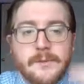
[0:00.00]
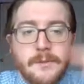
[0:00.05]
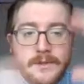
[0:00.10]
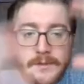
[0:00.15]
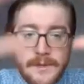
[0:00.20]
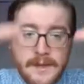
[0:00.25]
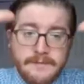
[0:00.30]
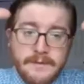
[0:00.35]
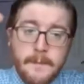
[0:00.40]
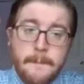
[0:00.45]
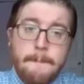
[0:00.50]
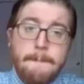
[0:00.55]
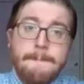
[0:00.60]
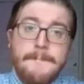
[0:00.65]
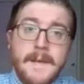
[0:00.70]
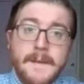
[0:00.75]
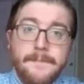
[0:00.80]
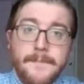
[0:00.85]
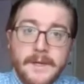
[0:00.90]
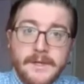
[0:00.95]
So once we have the
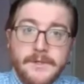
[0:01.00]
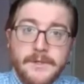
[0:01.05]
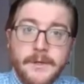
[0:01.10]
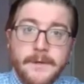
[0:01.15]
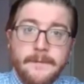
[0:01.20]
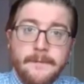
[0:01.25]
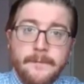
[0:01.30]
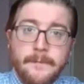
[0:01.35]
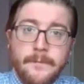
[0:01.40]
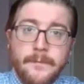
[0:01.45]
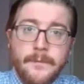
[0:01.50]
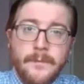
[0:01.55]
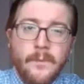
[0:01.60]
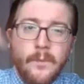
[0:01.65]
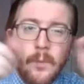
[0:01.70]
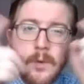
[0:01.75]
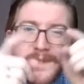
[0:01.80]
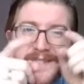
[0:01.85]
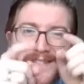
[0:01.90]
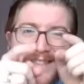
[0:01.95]
big picture,
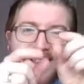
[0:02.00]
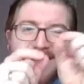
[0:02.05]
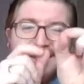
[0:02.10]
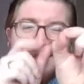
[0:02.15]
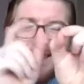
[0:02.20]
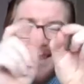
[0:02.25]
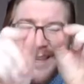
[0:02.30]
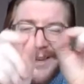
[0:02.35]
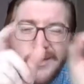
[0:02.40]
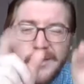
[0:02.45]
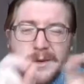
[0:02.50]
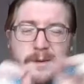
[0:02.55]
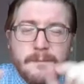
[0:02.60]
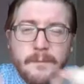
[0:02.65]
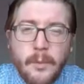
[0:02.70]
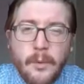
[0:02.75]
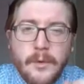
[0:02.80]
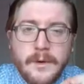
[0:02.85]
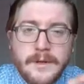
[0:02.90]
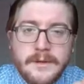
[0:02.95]
what's the
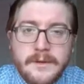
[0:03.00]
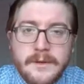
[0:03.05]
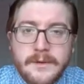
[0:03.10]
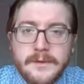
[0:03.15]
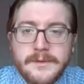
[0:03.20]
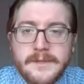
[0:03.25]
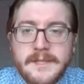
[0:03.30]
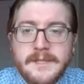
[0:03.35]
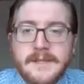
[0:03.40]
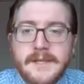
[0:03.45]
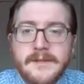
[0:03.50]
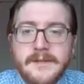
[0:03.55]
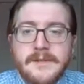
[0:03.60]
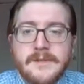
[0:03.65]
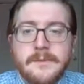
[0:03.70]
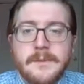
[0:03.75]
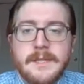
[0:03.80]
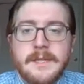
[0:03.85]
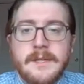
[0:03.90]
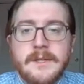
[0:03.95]
important little
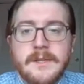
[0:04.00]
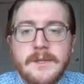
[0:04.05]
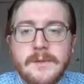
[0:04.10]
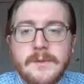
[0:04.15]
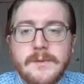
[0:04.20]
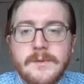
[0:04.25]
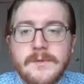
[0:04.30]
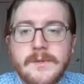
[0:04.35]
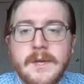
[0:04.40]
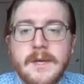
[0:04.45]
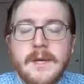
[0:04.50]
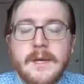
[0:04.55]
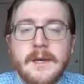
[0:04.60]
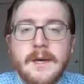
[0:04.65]
details that we can use